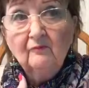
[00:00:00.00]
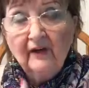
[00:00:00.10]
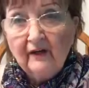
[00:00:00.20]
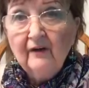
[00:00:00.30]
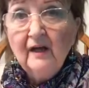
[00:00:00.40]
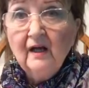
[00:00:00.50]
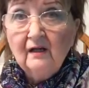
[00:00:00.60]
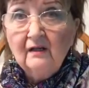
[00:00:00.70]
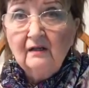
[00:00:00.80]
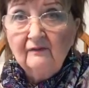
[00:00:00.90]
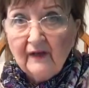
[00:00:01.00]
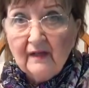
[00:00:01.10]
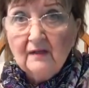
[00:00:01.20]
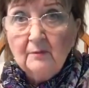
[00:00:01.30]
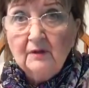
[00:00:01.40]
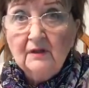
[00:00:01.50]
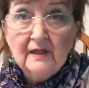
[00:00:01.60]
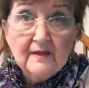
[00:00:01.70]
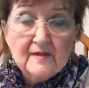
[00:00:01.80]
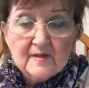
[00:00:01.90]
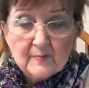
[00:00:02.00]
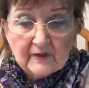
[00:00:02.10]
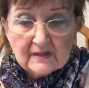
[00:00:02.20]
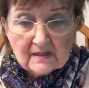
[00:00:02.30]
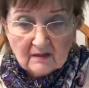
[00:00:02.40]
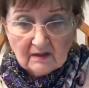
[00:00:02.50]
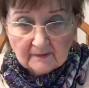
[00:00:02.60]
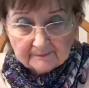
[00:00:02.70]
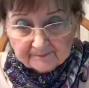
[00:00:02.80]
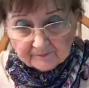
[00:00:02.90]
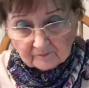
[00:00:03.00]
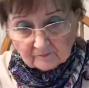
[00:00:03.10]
very available in the springtime.